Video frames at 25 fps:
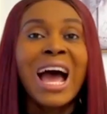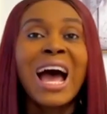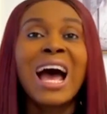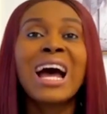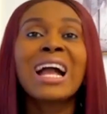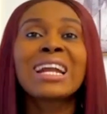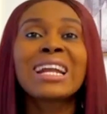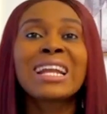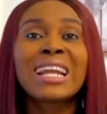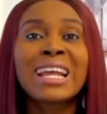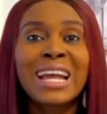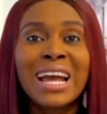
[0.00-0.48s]

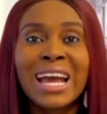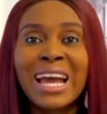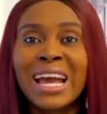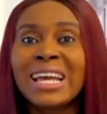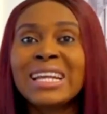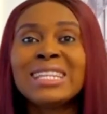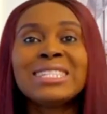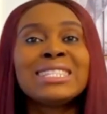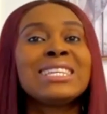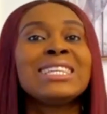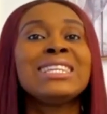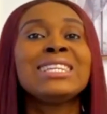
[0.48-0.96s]
And
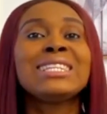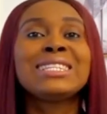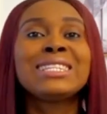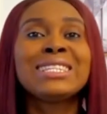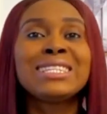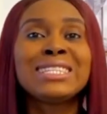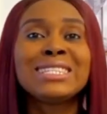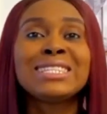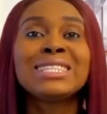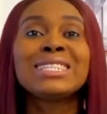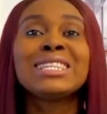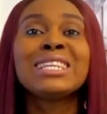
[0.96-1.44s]
guys, it
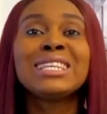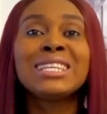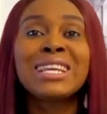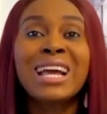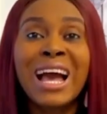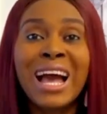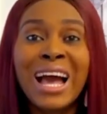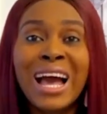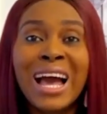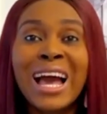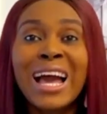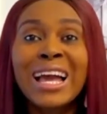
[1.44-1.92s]
is
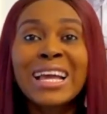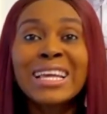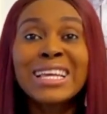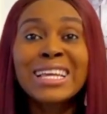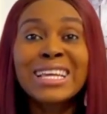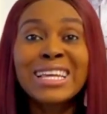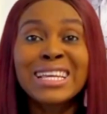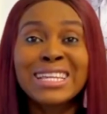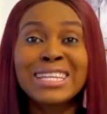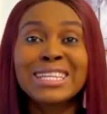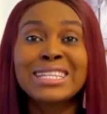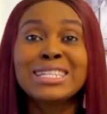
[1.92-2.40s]
high
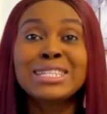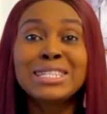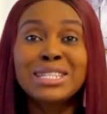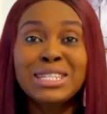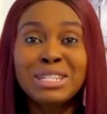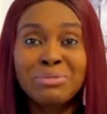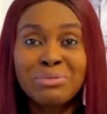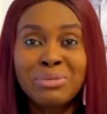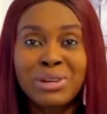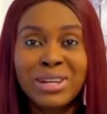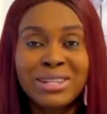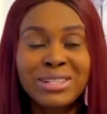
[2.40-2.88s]
in
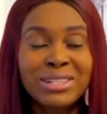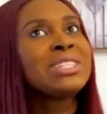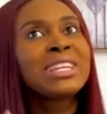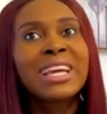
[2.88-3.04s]
demand.